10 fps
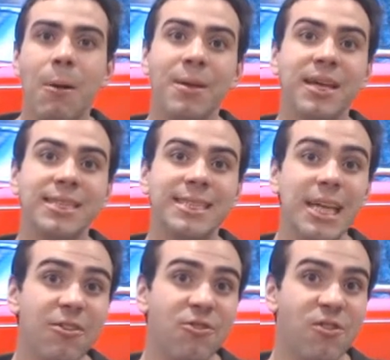But because
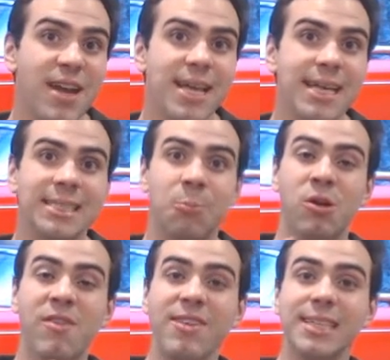Siegfried is a
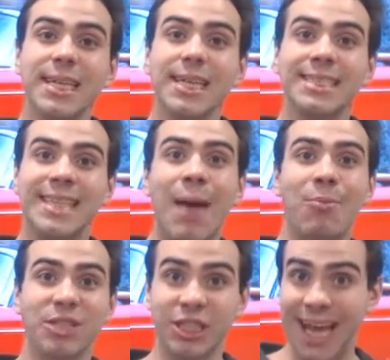previously
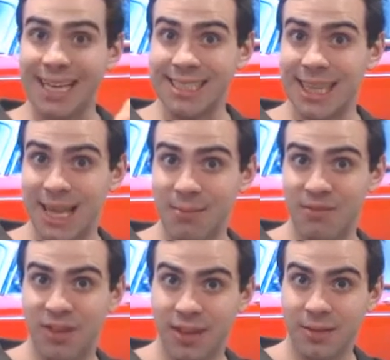established
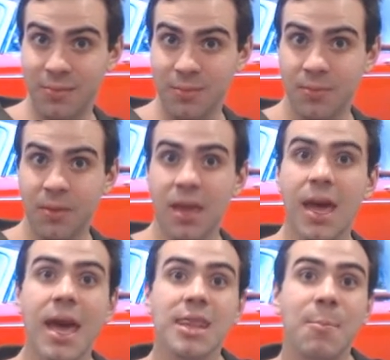Nazi-themed villain,
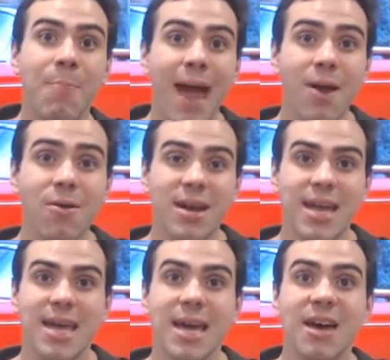the
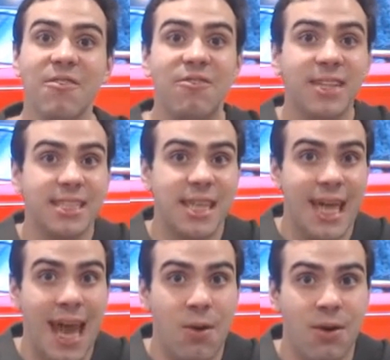parody fits the
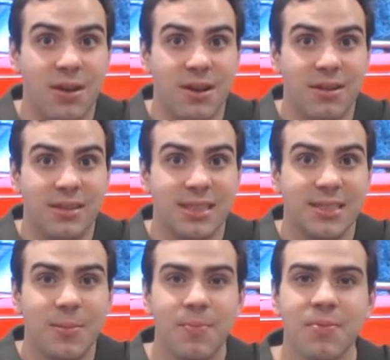
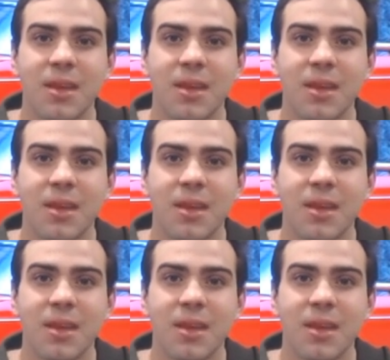characters.